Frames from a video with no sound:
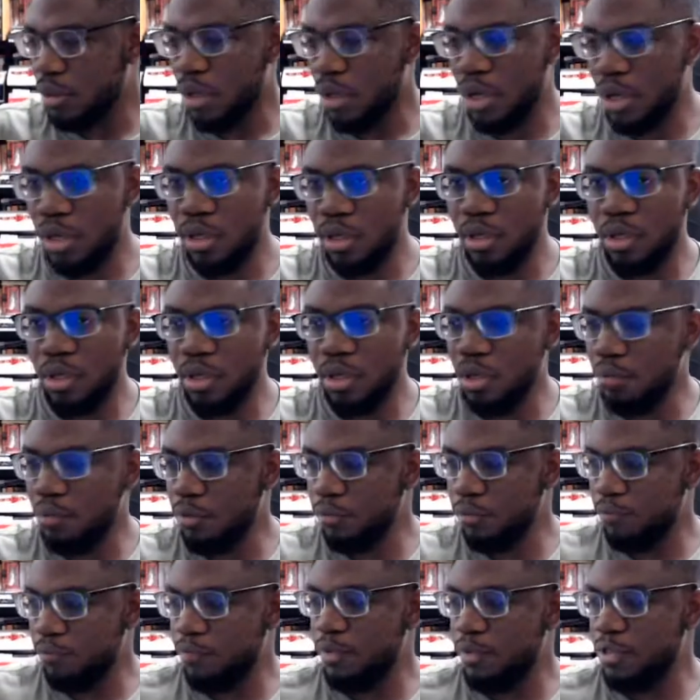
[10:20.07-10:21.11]
I'm on
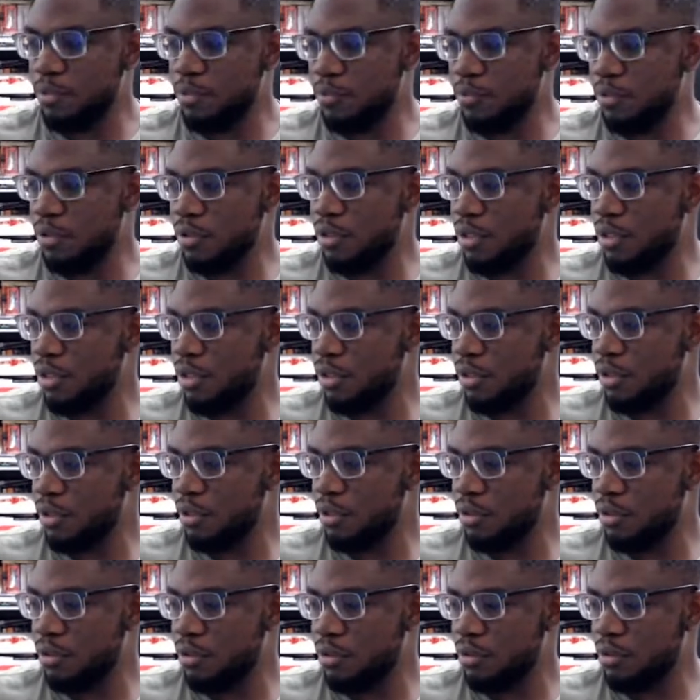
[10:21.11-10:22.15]
Facebook
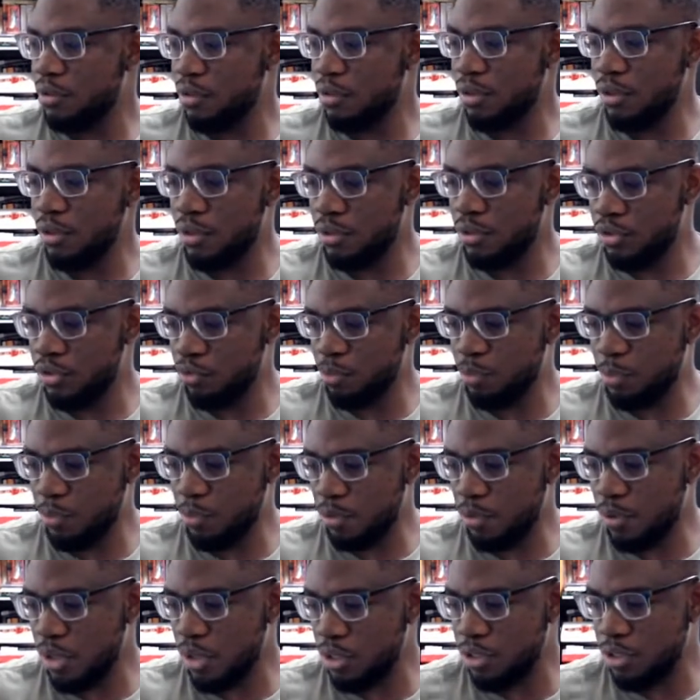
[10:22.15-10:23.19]
here, and there are two people
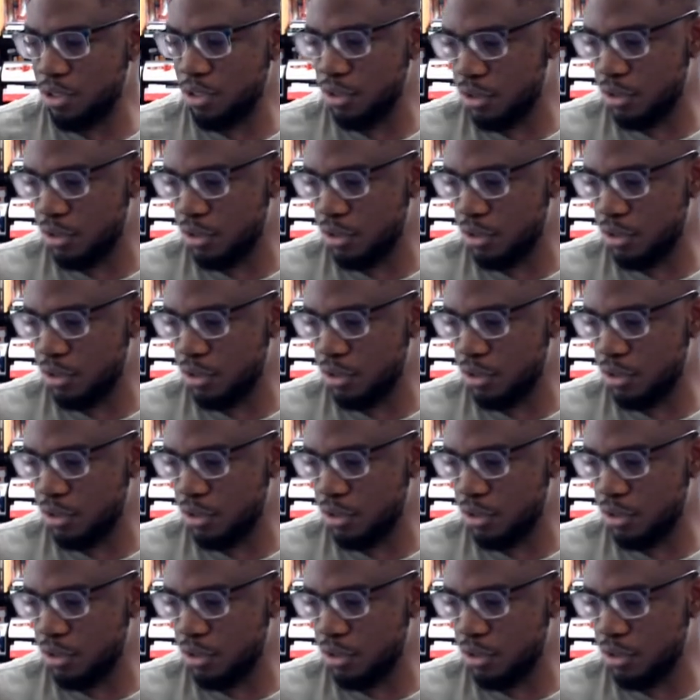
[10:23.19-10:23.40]
watching.